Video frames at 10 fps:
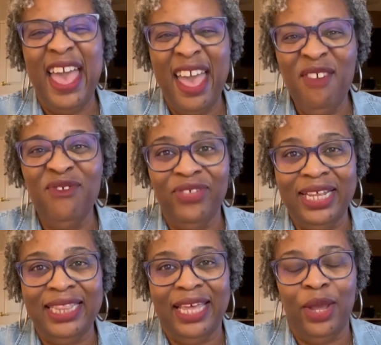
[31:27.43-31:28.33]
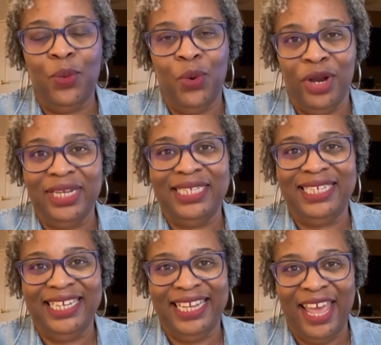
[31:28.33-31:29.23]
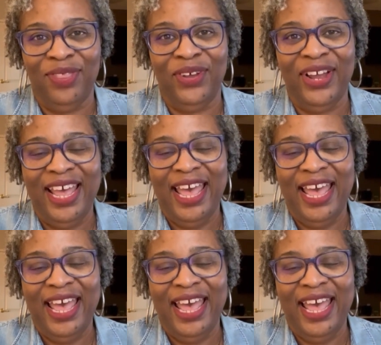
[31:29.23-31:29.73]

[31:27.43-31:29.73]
Everything works together.